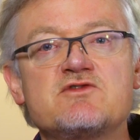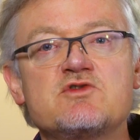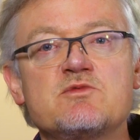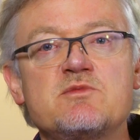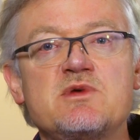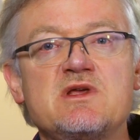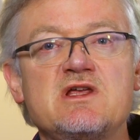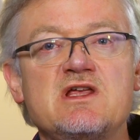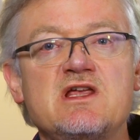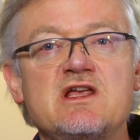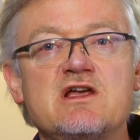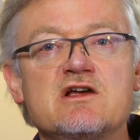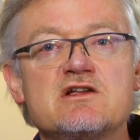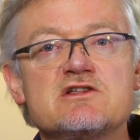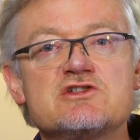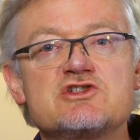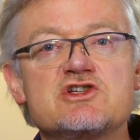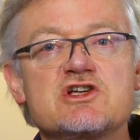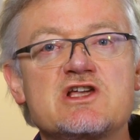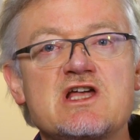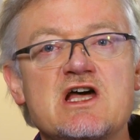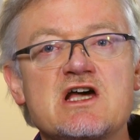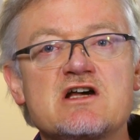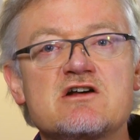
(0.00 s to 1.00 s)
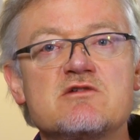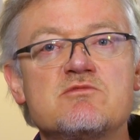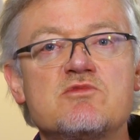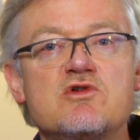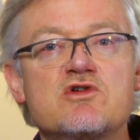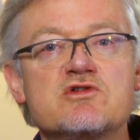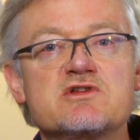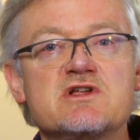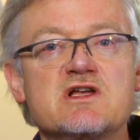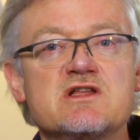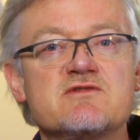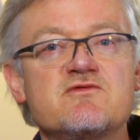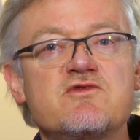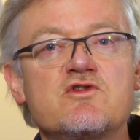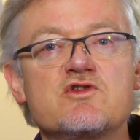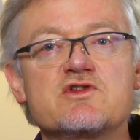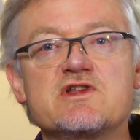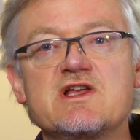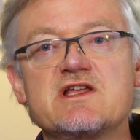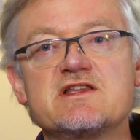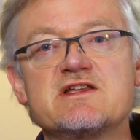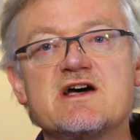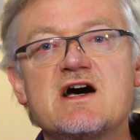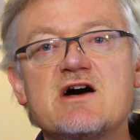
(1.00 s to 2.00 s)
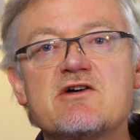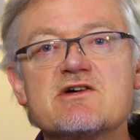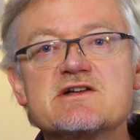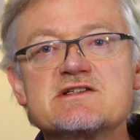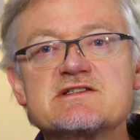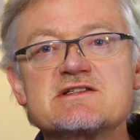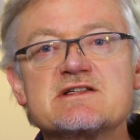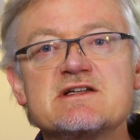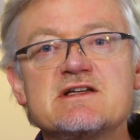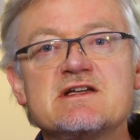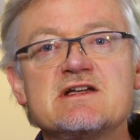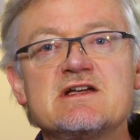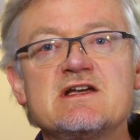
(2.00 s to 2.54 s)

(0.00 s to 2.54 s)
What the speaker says: to be here in Chicago more than 48 hours.